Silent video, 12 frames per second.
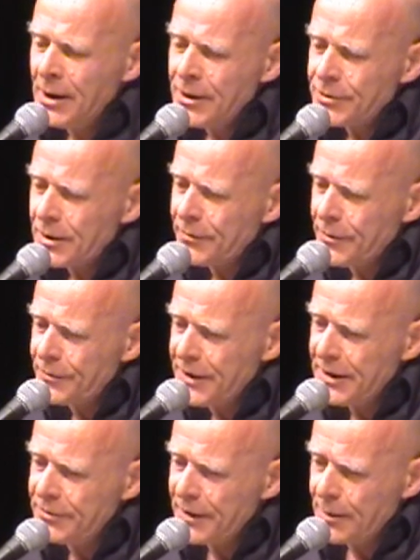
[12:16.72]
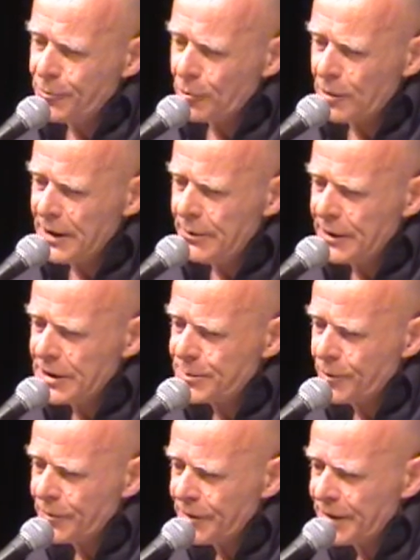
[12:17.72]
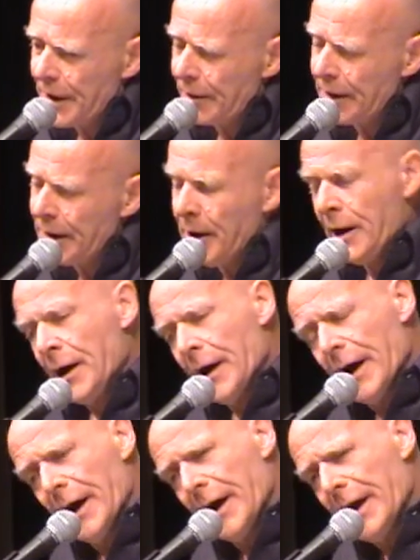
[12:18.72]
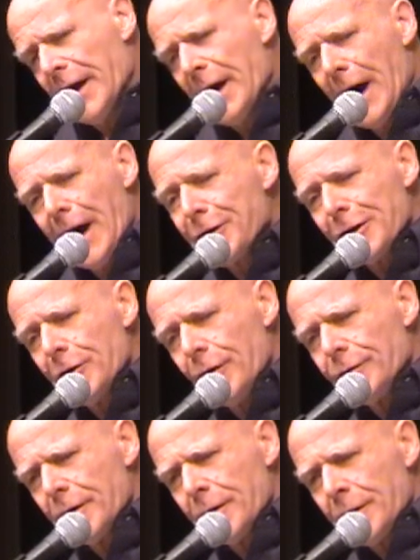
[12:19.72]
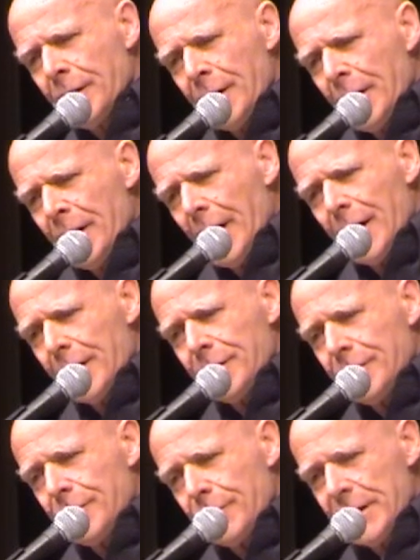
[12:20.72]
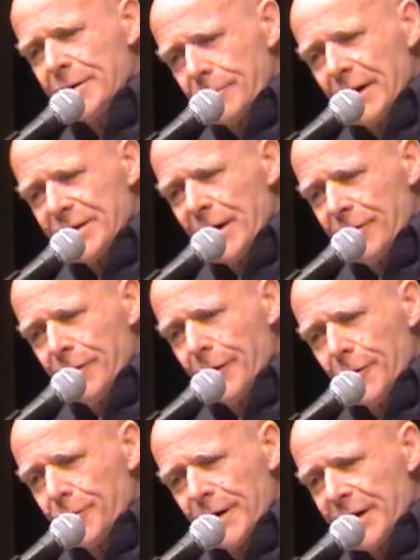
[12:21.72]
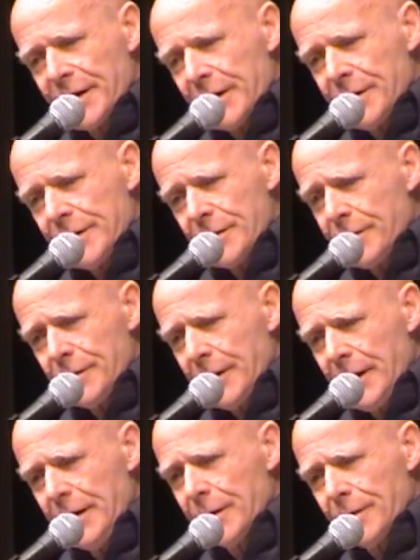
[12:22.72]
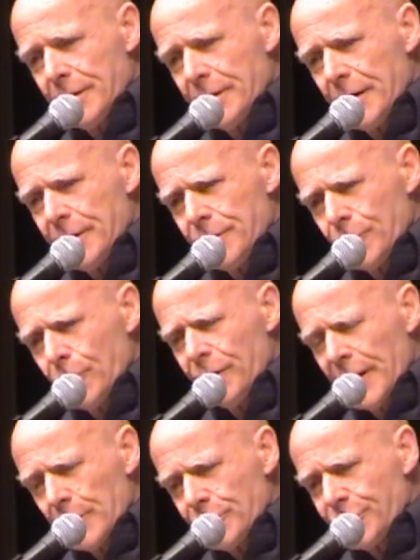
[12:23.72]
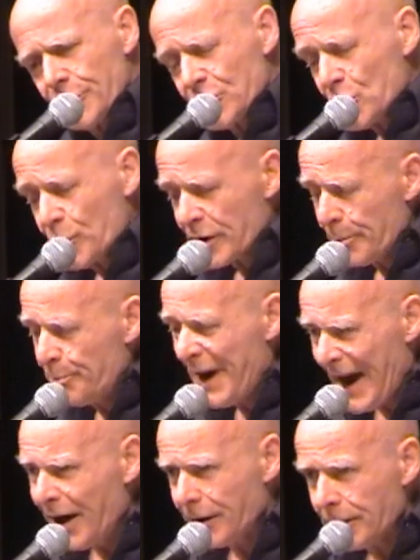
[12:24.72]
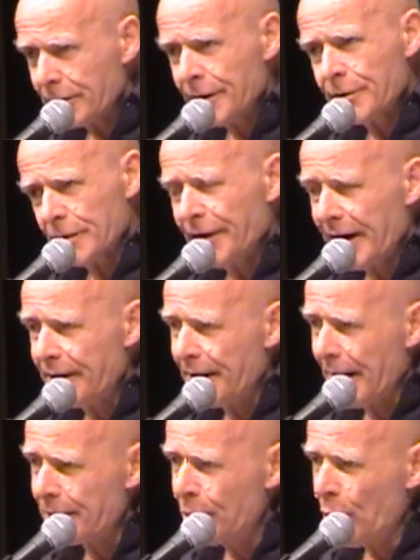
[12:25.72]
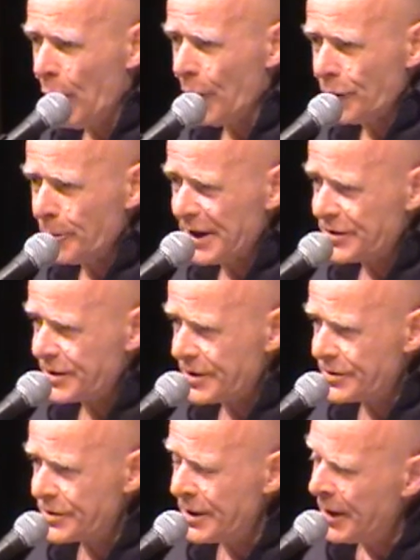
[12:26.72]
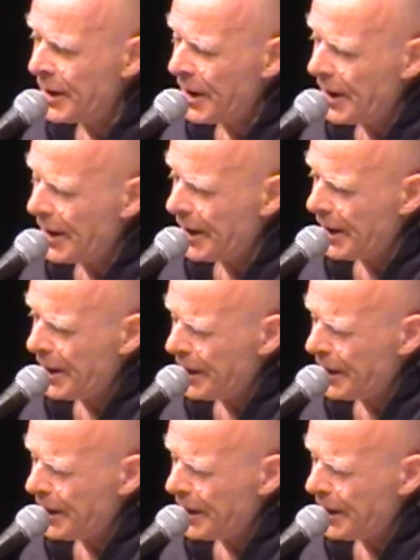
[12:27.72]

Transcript: sort of the tribunal hearings, both in Derry and in London, and the reason why Savile found what he did is that he and these two fellow judges were compelled to find that on the basis of